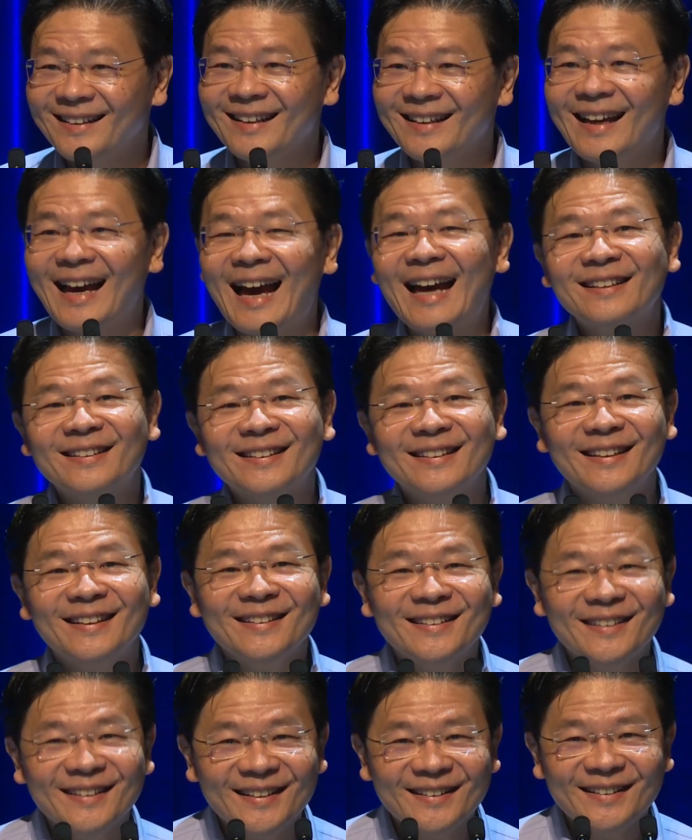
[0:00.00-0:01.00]

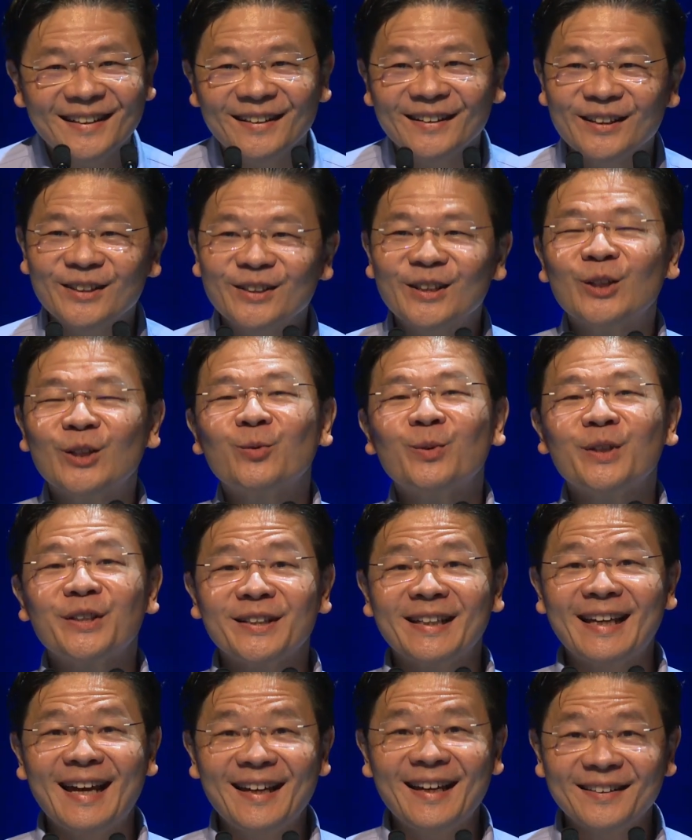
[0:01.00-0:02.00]
Excellencies and distinguished
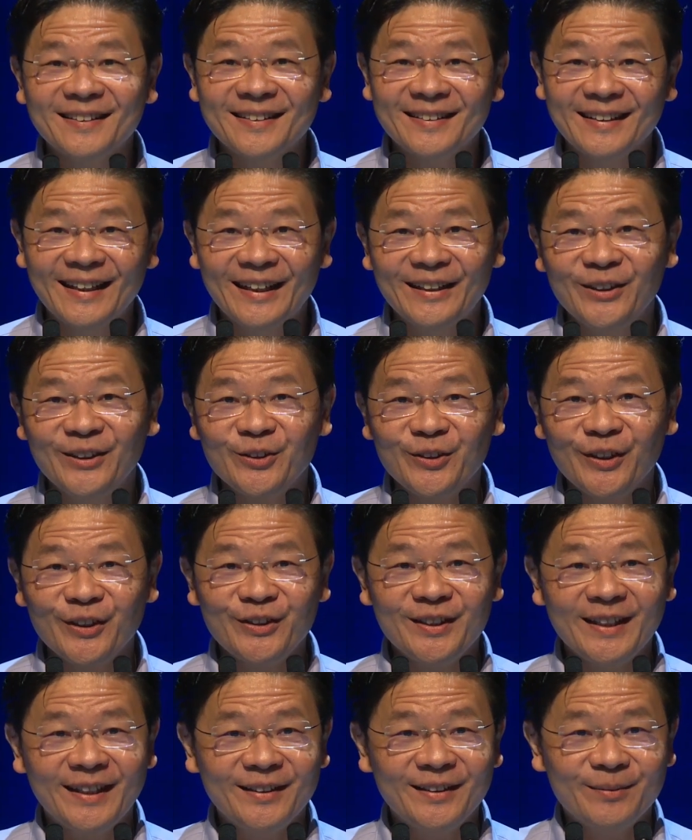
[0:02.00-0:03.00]
guests, ladies and
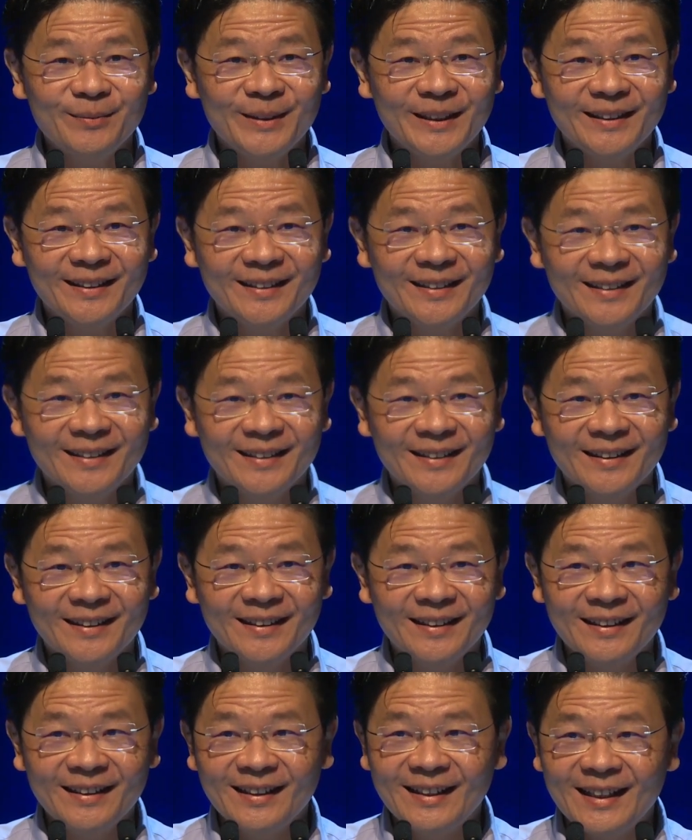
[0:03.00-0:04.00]
gentlemen,
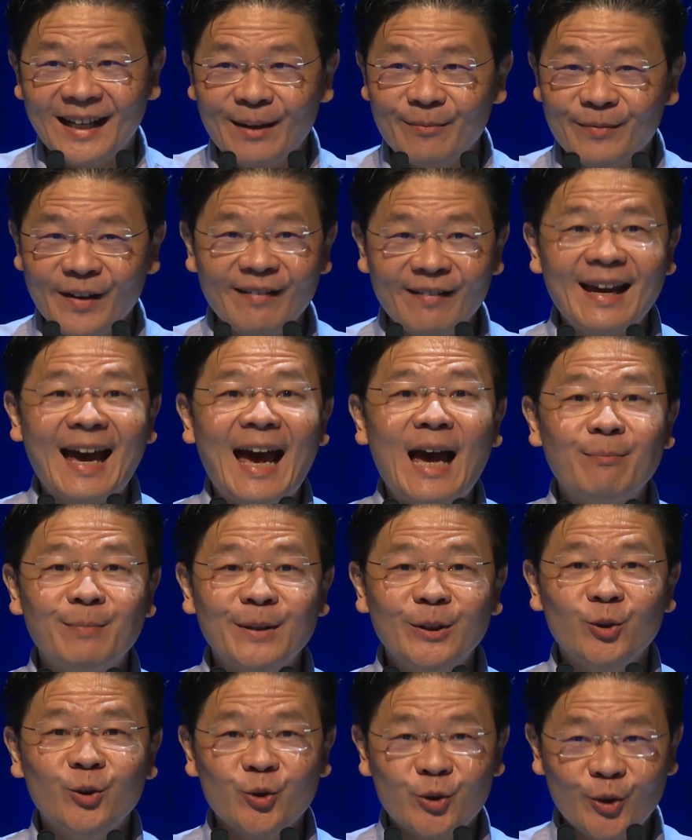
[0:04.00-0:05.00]
I'm very happy
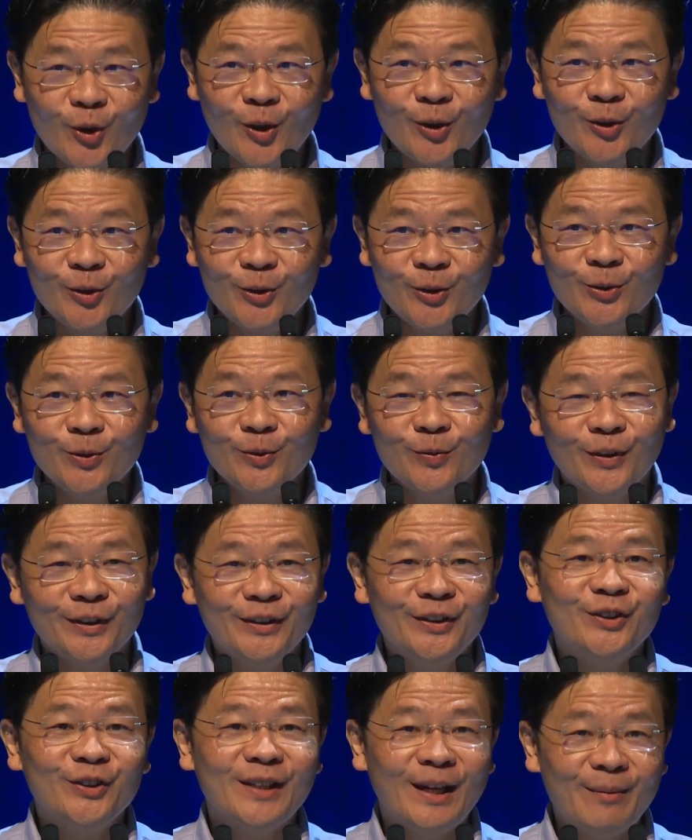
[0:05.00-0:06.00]
to join you for
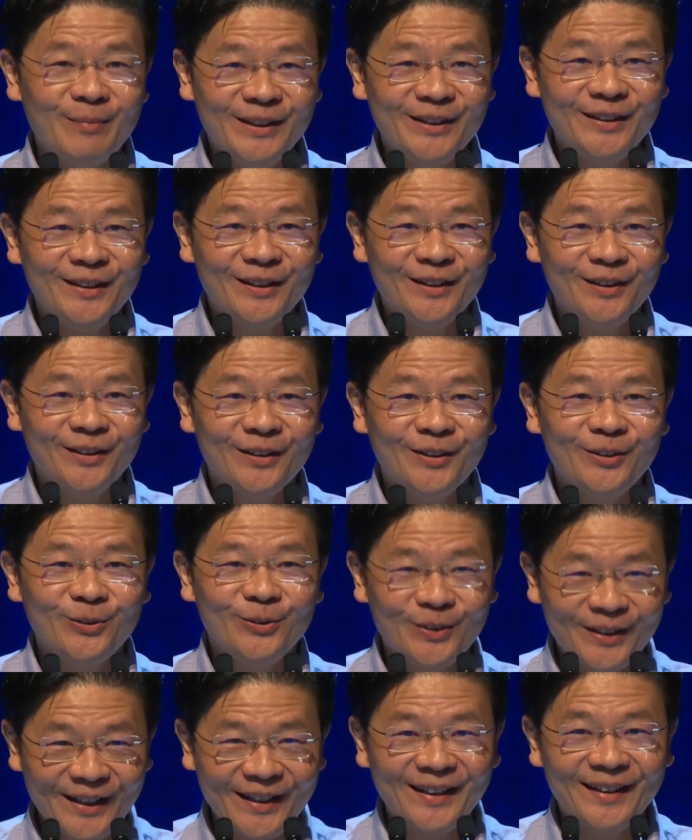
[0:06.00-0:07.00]
this seminar
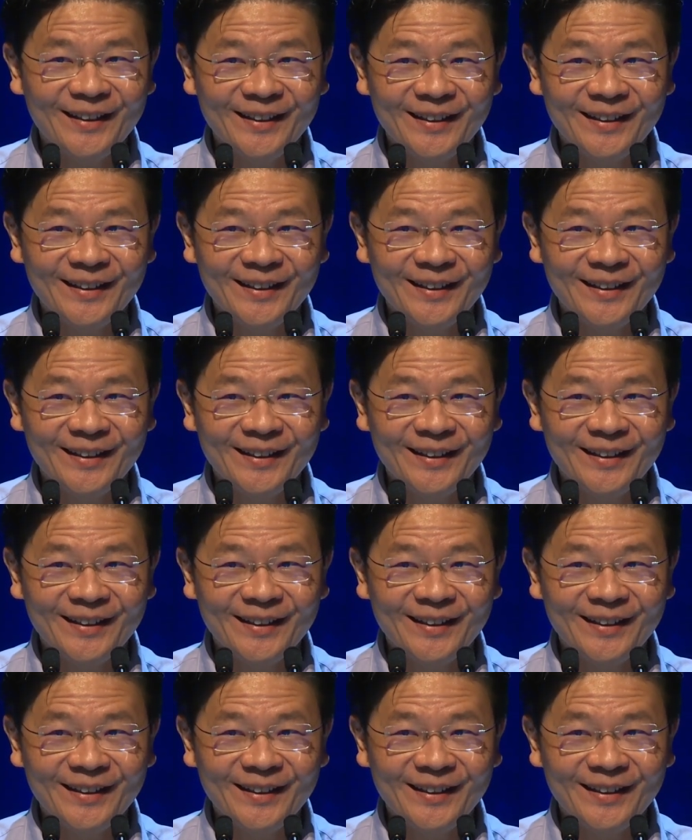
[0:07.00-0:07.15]
today.